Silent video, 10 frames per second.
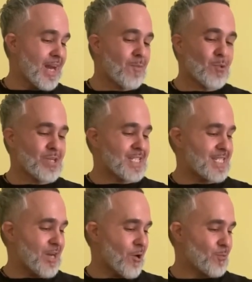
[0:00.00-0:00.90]
I'm going to
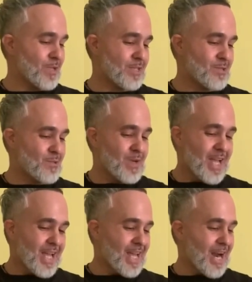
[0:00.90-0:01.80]
share it with you.
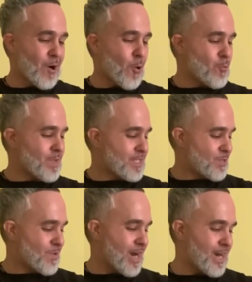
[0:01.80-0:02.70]
And I hope that you
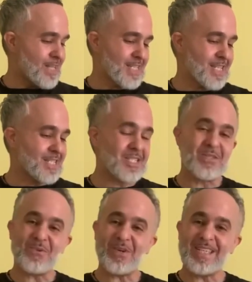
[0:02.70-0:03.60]
guys
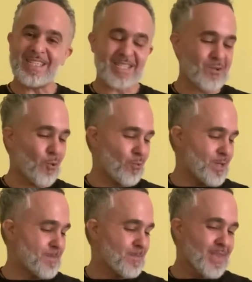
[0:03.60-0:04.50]
enjoy the
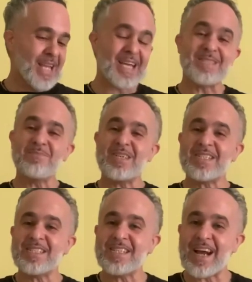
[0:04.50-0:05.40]
story as much
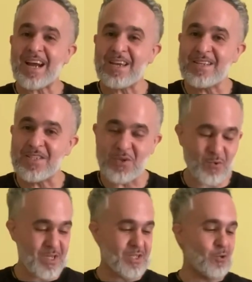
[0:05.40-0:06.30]
as I
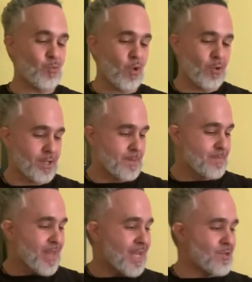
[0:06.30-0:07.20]
enjoyed your work.
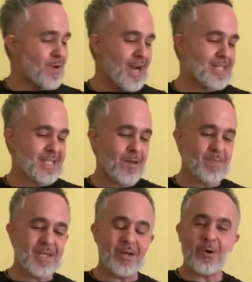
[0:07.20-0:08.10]
And you guys let
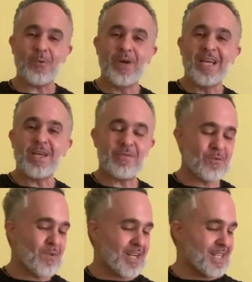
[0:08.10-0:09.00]
me know if you
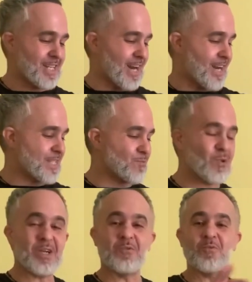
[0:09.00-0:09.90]
recognize
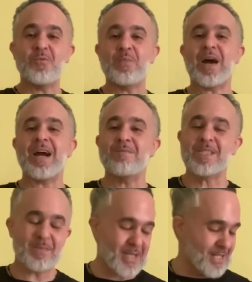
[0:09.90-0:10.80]
what group I'm
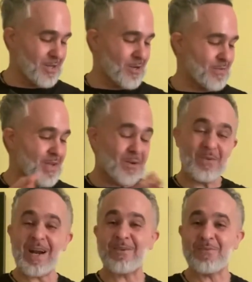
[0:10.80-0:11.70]
speaking of
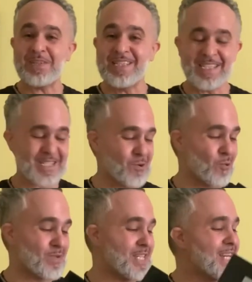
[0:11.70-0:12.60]
when I read the
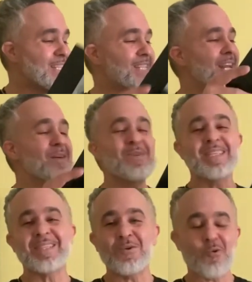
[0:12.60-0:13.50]
story. The name of the
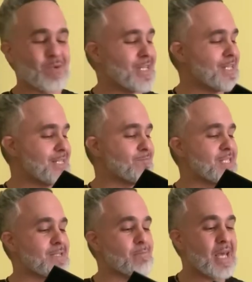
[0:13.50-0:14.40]
story is
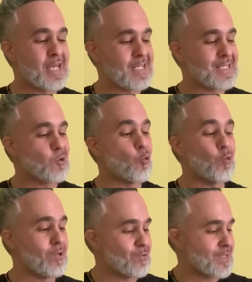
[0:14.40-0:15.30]
Miss May's
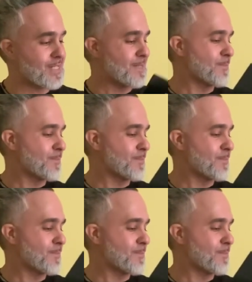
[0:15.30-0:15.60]
Quilt.